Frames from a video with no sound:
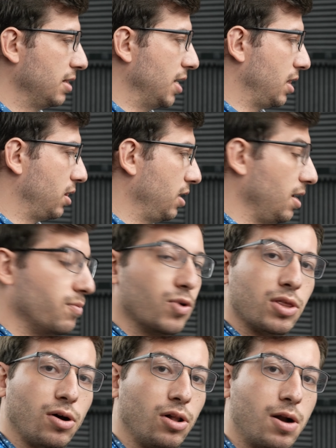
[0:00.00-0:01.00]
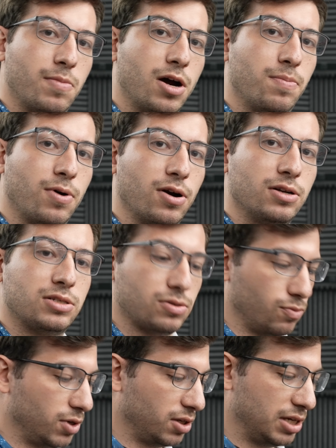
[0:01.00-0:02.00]
that theme with all our mod
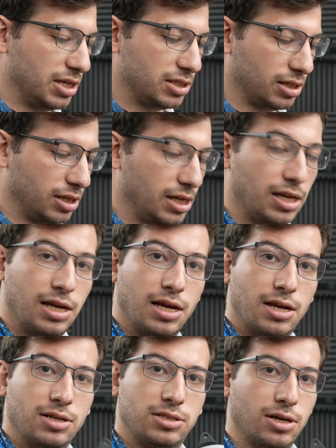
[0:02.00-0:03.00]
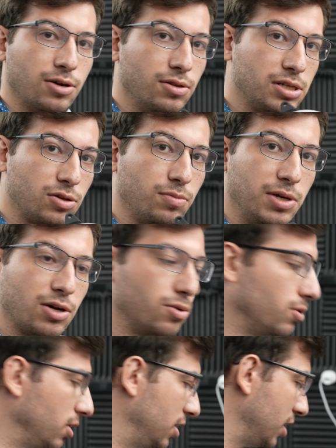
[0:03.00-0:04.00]
parts real easily. So this will be a
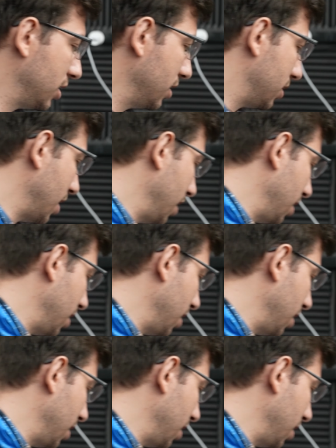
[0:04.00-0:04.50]
cool addition to